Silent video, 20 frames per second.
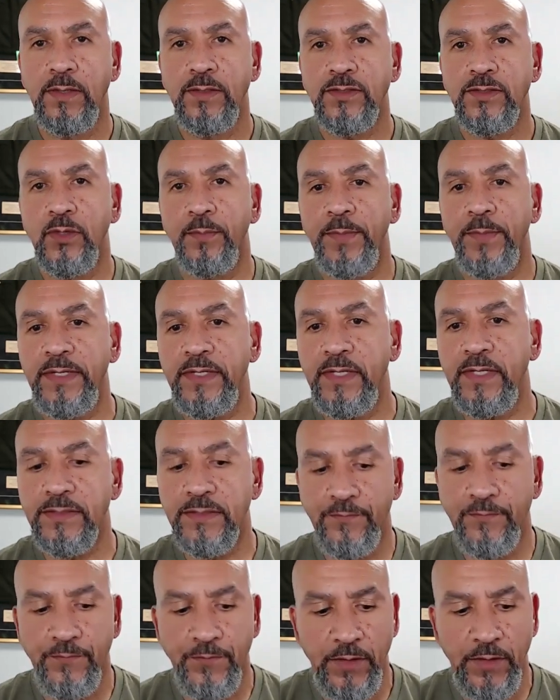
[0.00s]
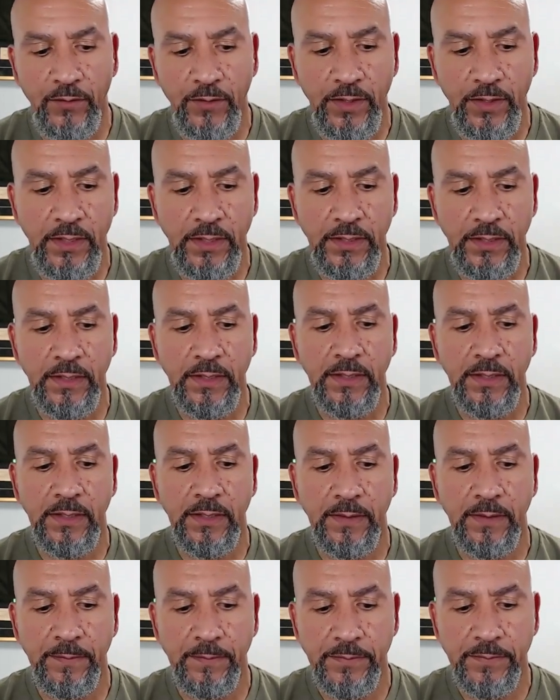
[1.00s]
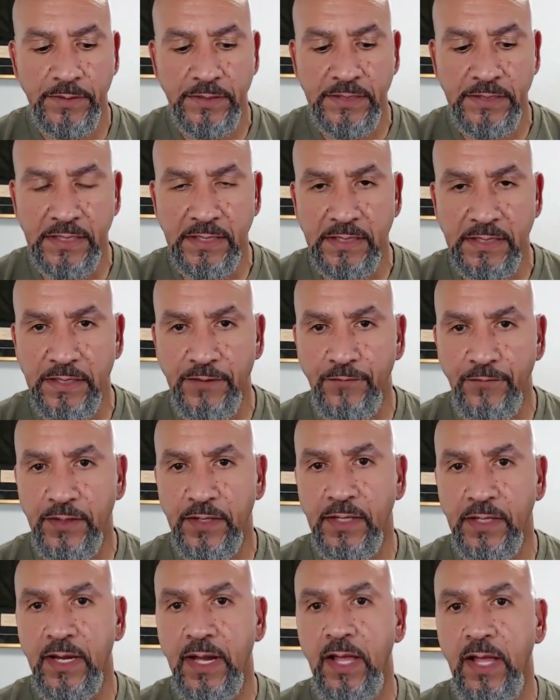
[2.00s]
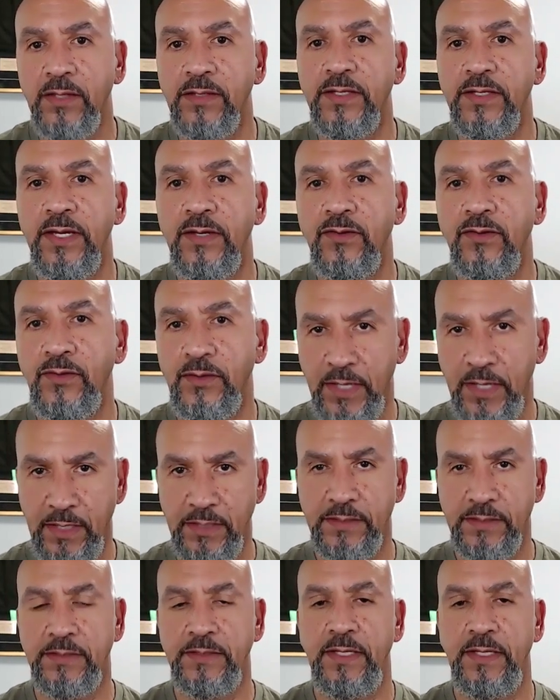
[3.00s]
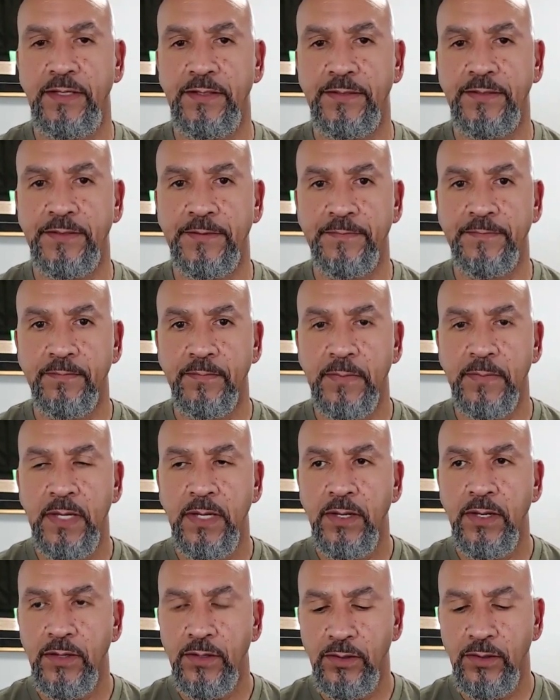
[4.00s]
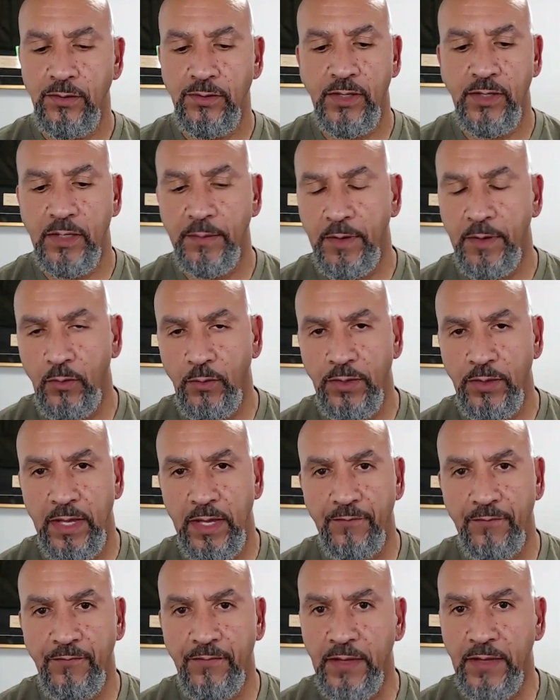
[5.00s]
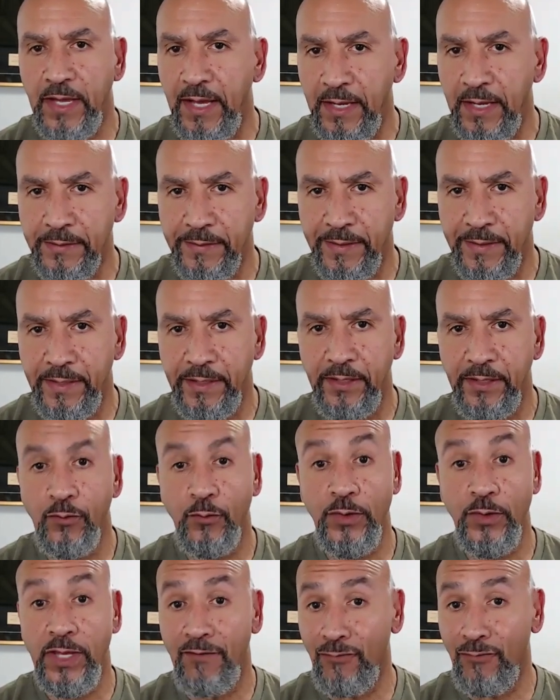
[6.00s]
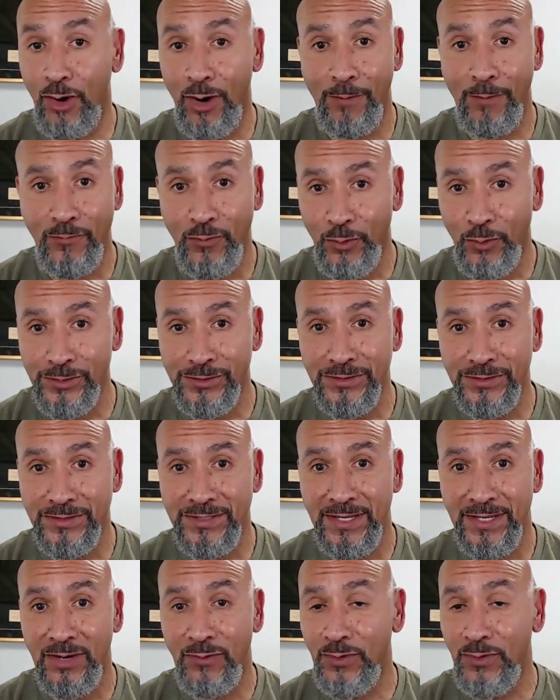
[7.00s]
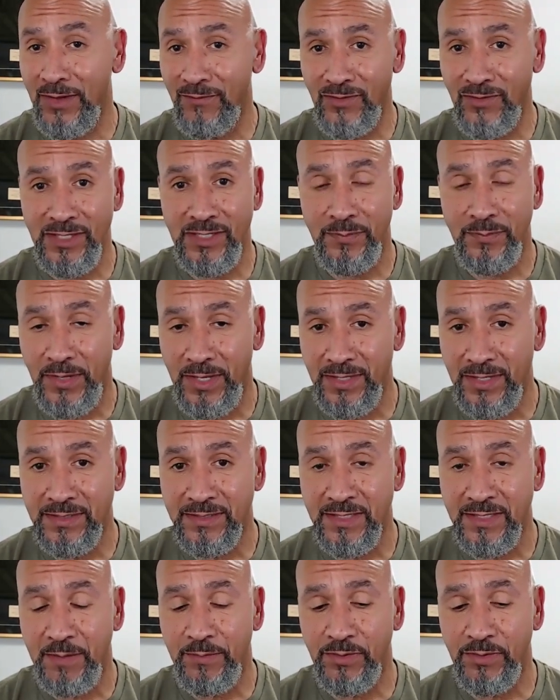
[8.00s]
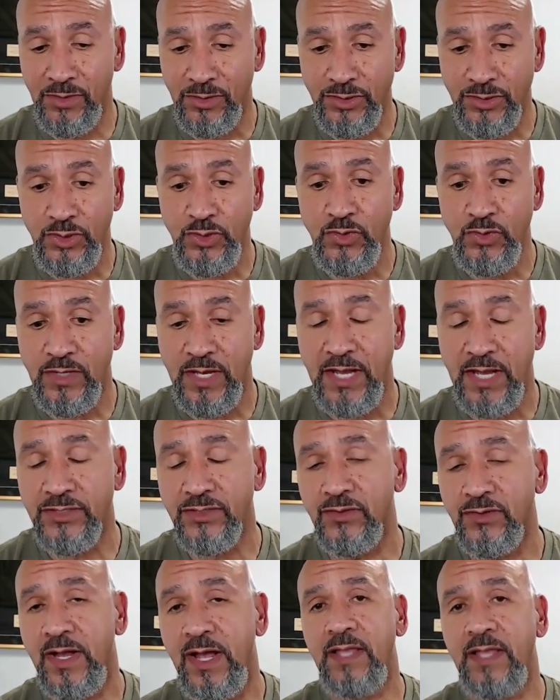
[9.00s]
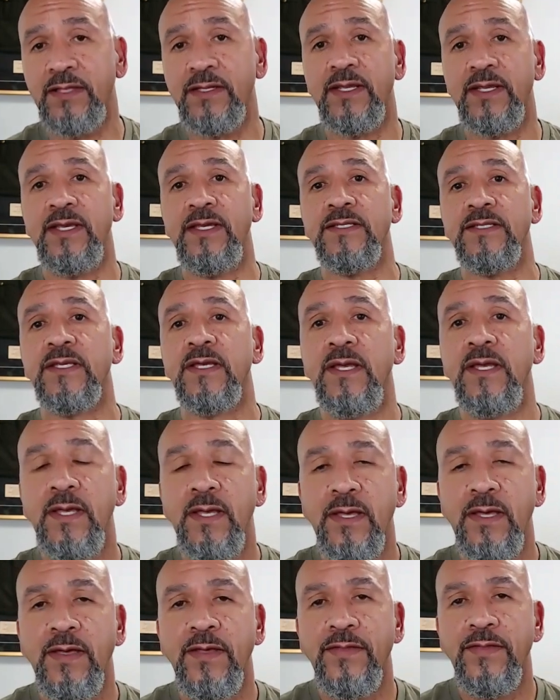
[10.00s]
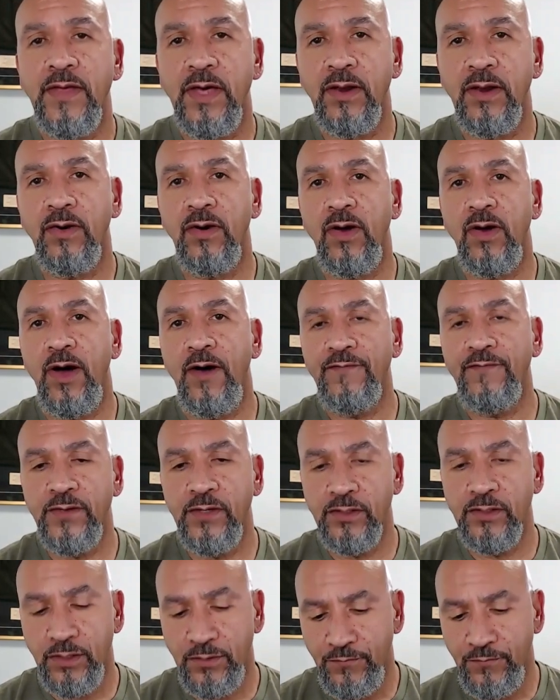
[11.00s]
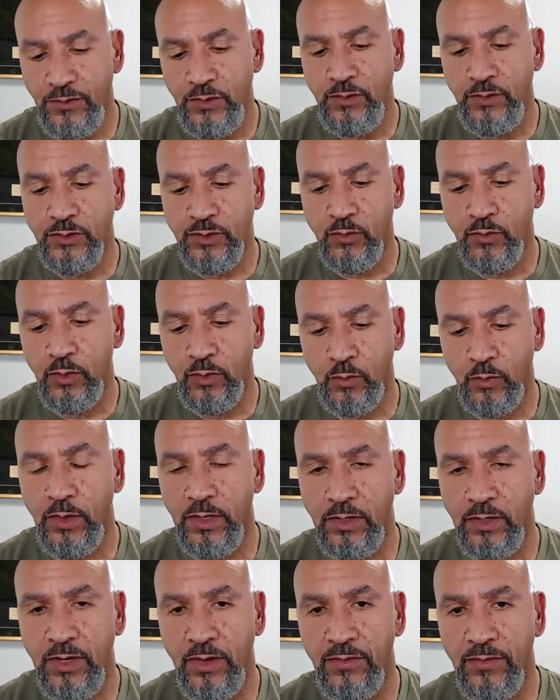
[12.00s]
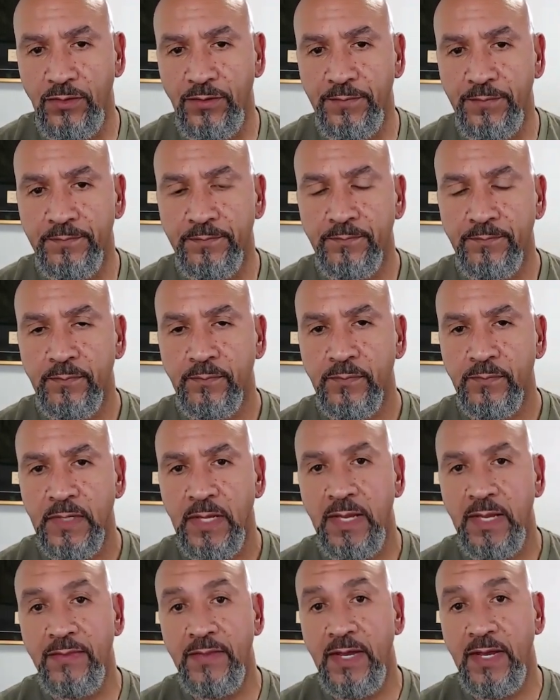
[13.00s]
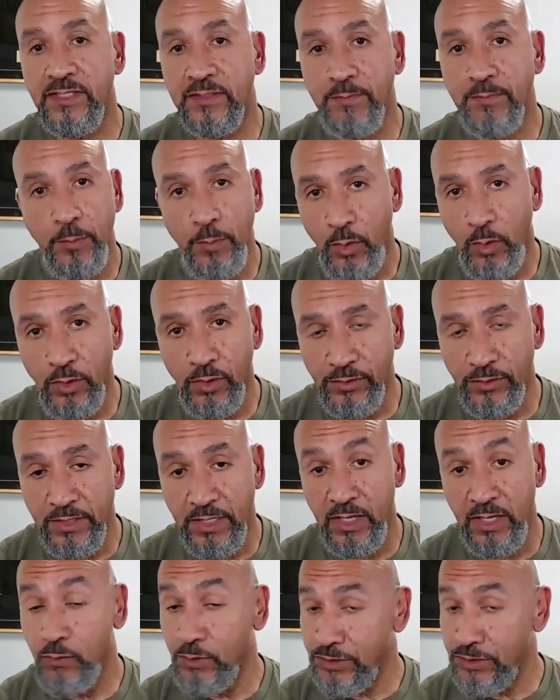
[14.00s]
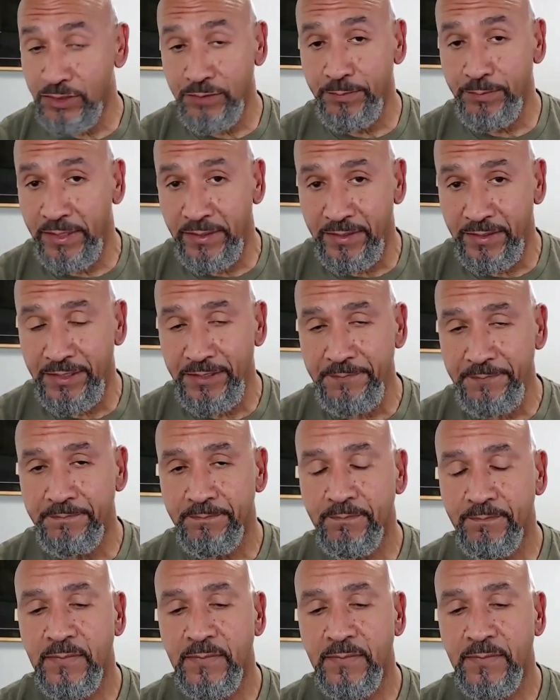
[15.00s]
So Monday is a very significant holiday in the United States. You think about it, we have Flag Day, we have Armed Forces Day, we have Independence Day, but there are two national holidays that are often confused with one another. And that is Memorial Day, which is Monday,